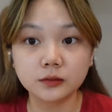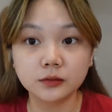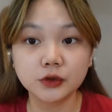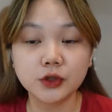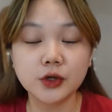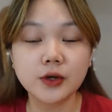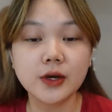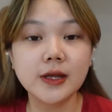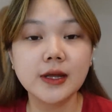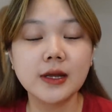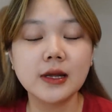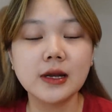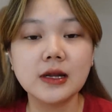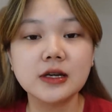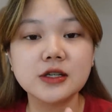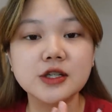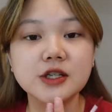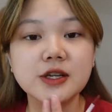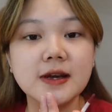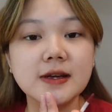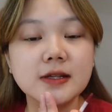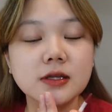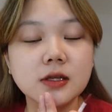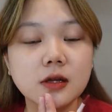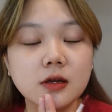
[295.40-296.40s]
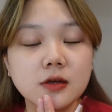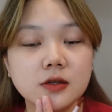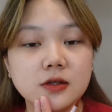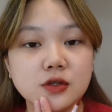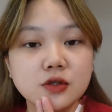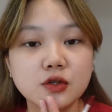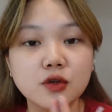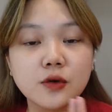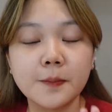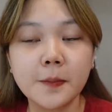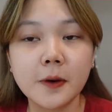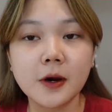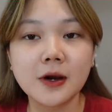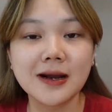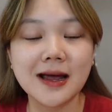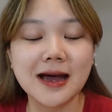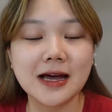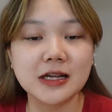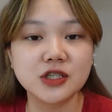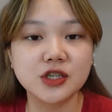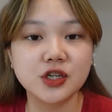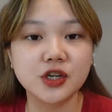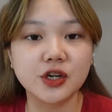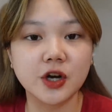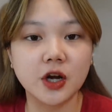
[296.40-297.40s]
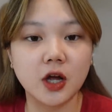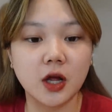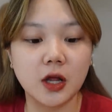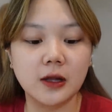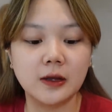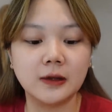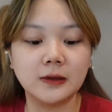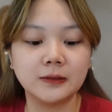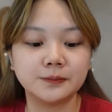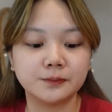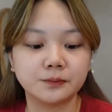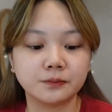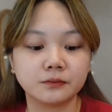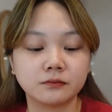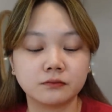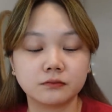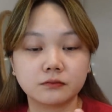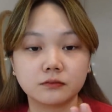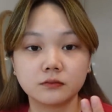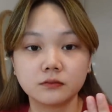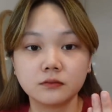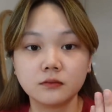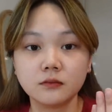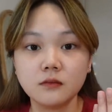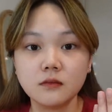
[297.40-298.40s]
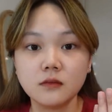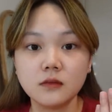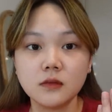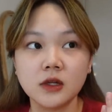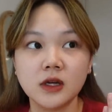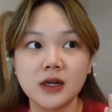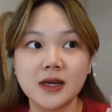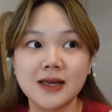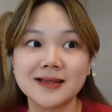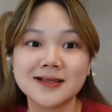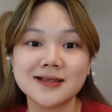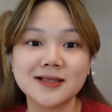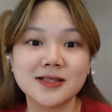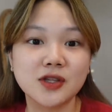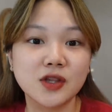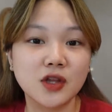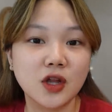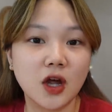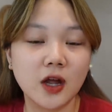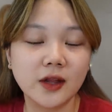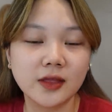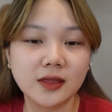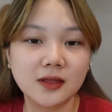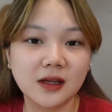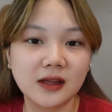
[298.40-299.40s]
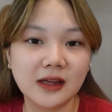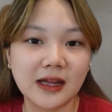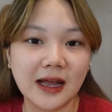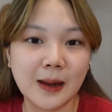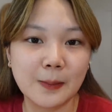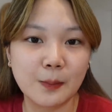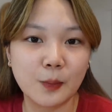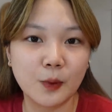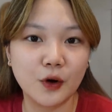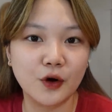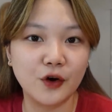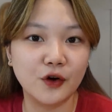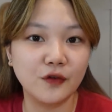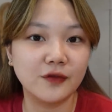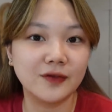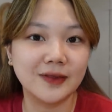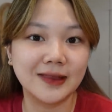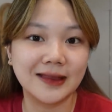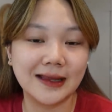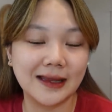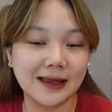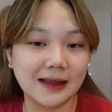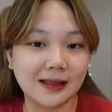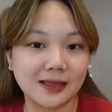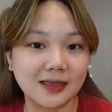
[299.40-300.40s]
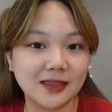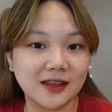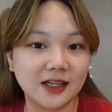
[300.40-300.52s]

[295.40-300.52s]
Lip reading: So, ganyan lang siya. It looks super natural. It's not the type of tint